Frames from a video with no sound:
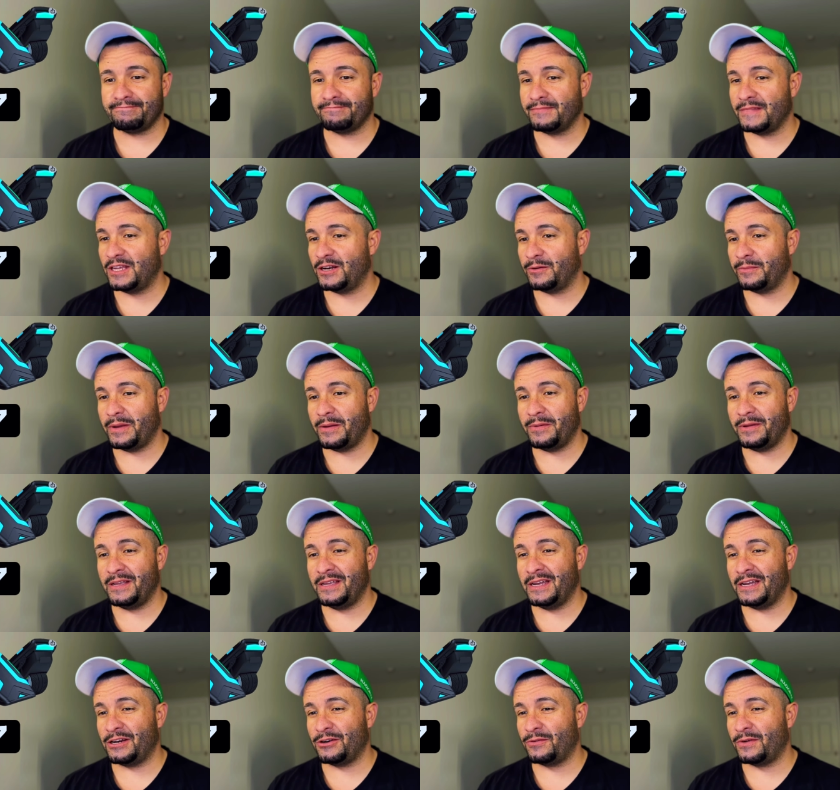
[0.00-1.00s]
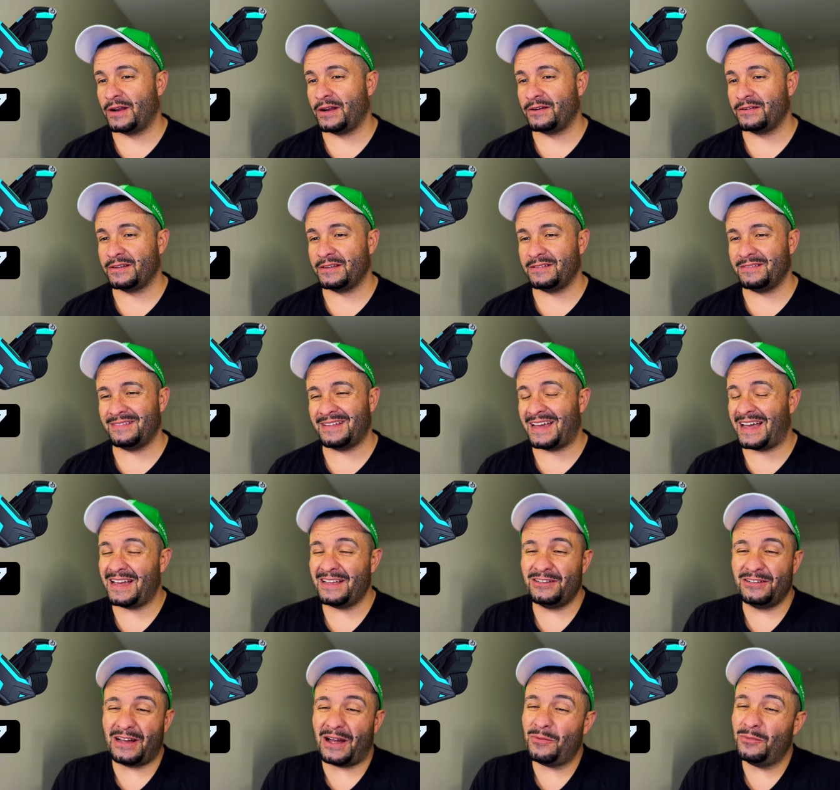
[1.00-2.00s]
you know, maybe getting around, I
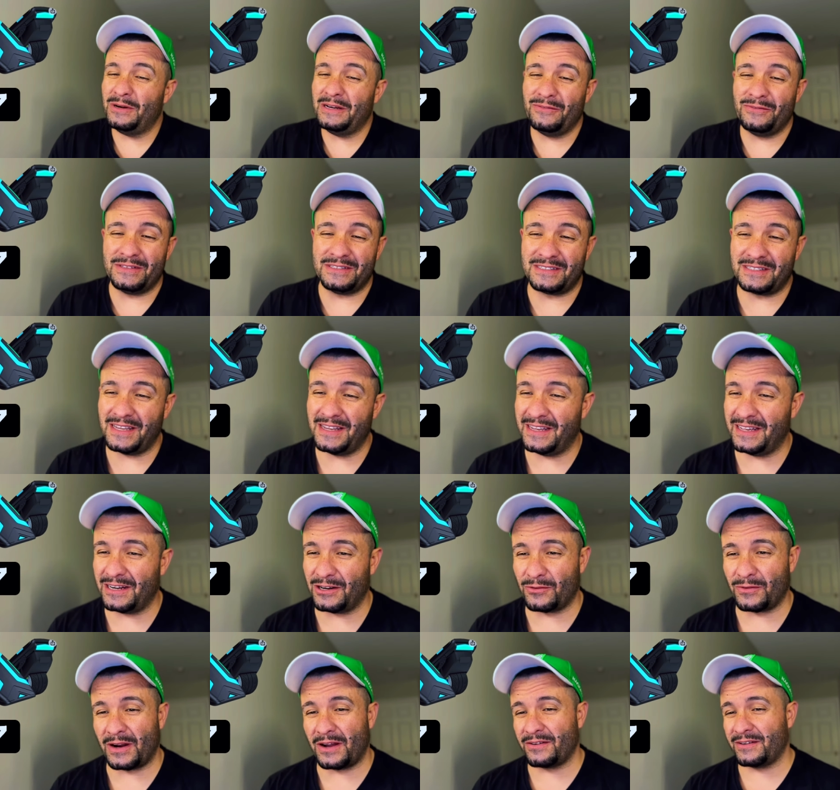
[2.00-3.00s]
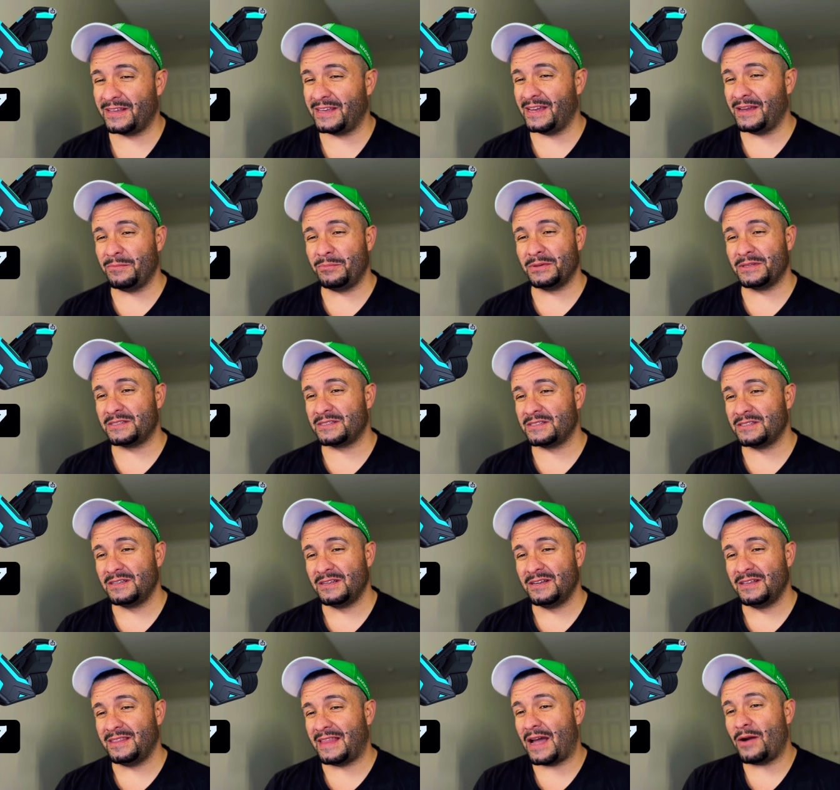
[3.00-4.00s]
wouldn't even say getting around campus.
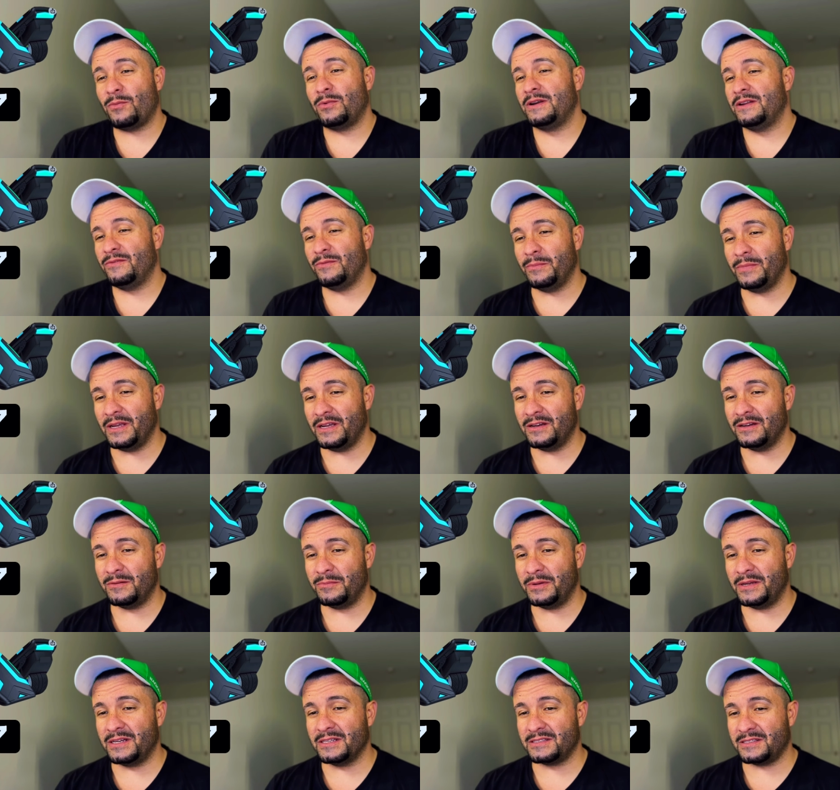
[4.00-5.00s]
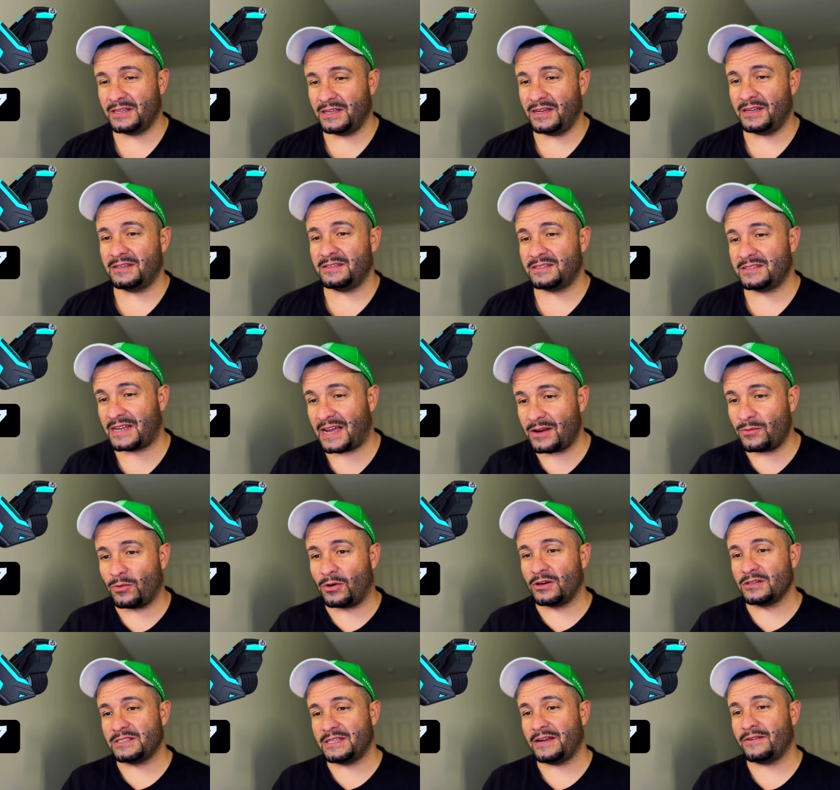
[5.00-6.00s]
That wouldn't even be good because, again,
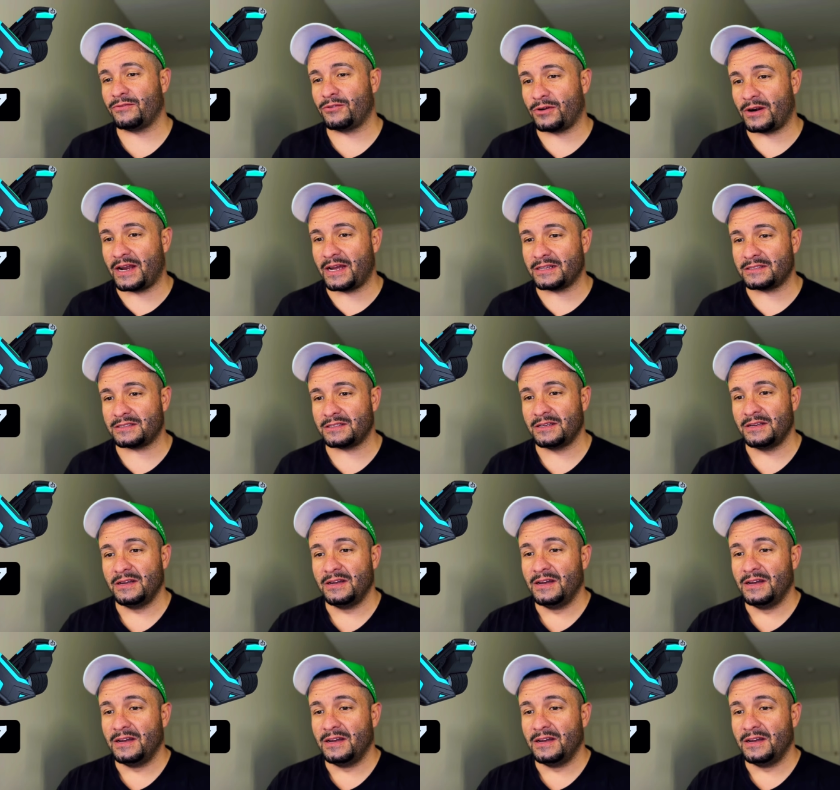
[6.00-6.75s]
sidewalks have cracks.